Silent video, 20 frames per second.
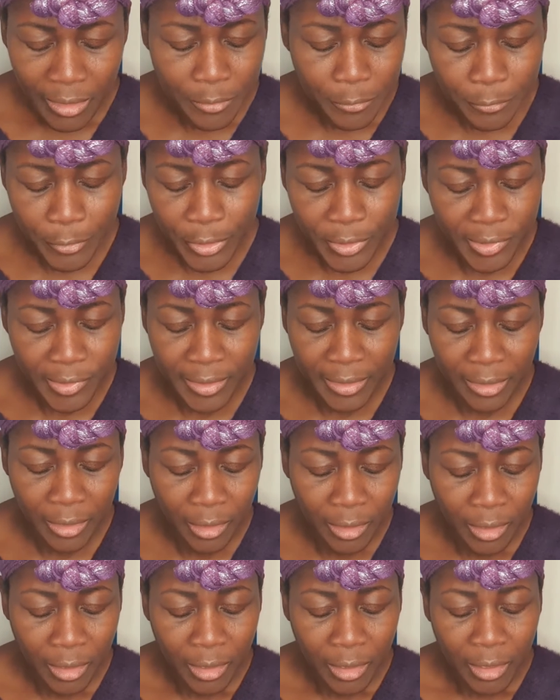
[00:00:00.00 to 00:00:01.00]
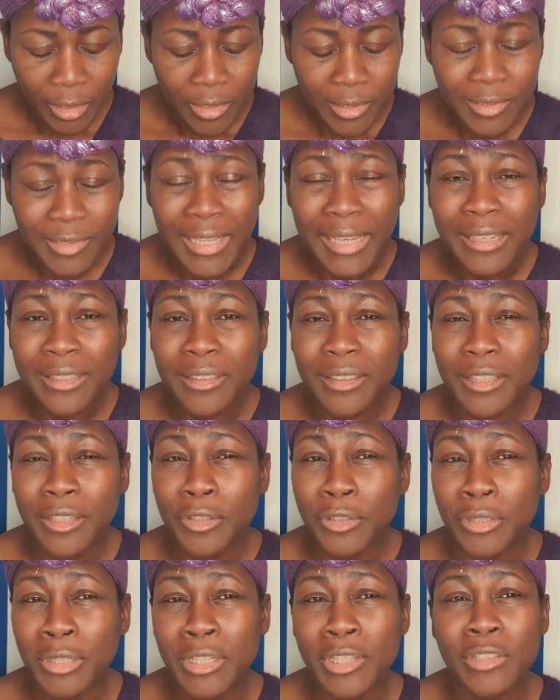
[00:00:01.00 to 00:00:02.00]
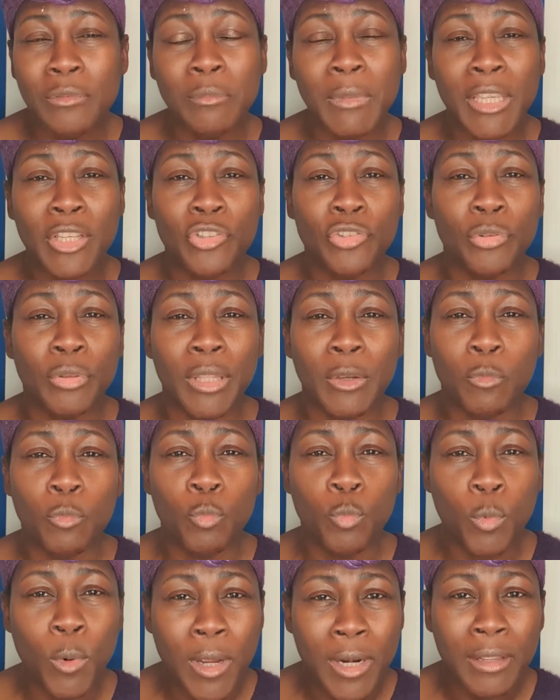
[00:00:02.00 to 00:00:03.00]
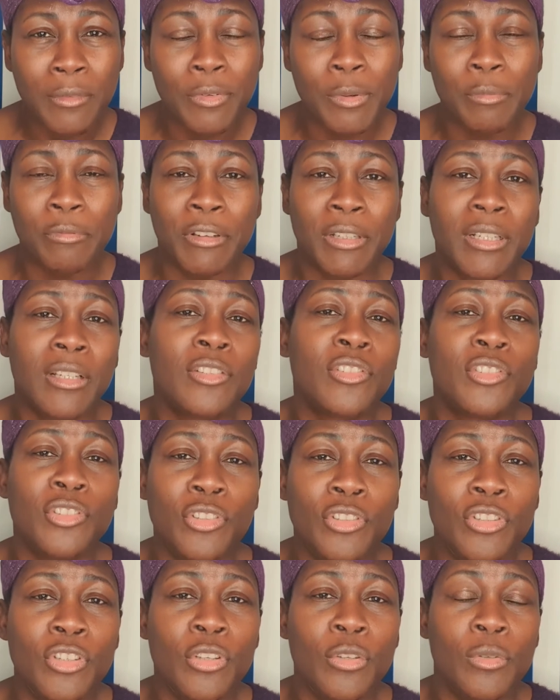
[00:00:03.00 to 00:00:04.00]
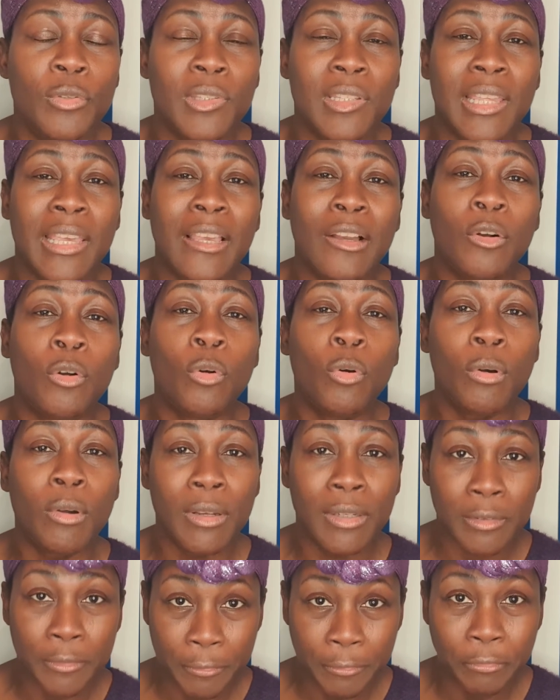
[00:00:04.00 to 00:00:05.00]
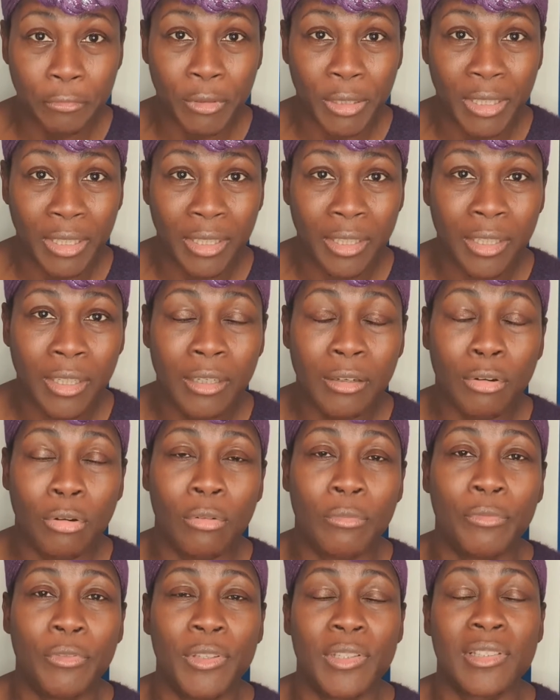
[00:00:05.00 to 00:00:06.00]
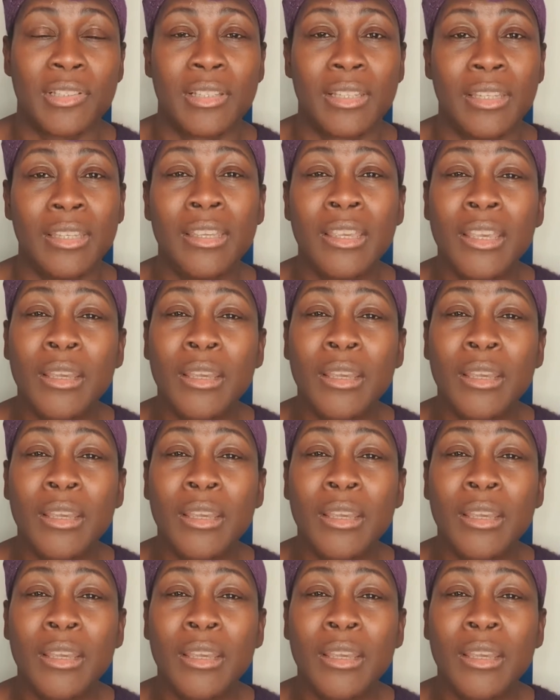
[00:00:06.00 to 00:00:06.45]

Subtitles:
First thing. Second thing, you need to make sure that whatever products you use, they are oil-free, obviously,